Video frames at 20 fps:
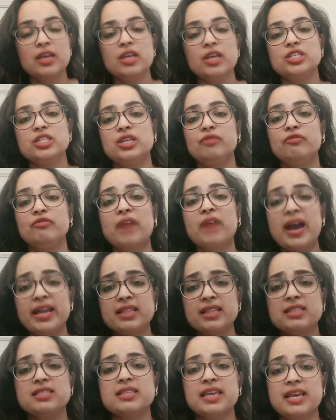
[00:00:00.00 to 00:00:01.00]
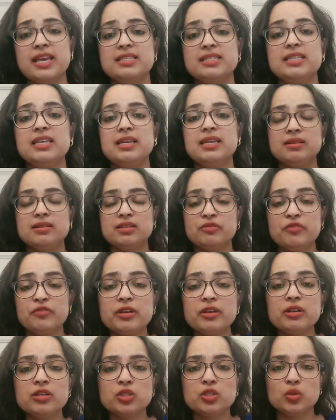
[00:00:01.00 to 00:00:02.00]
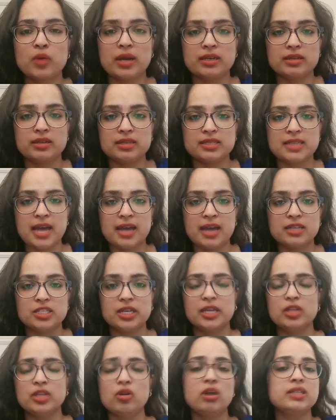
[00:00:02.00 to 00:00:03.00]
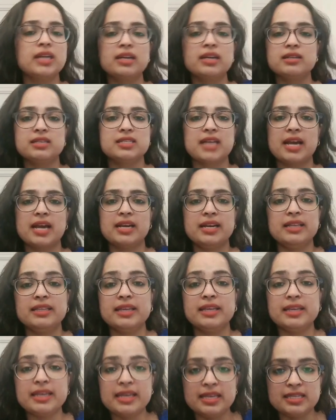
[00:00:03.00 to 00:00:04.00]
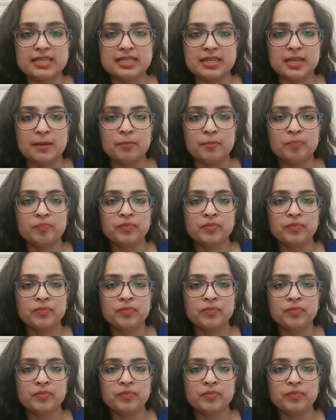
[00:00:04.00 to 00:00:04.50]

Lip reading: She finds things difficult to understand. She cannot understand anything easily.